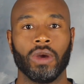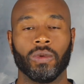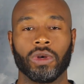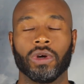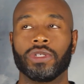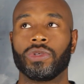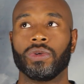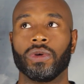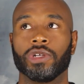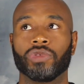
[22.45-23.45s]
we're going
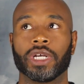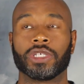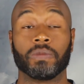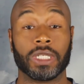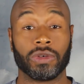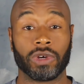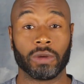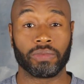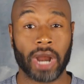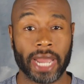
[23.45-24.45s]
to address material
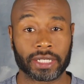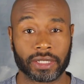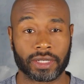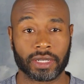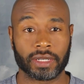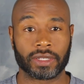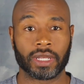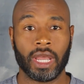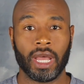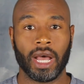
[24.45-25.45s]
practices.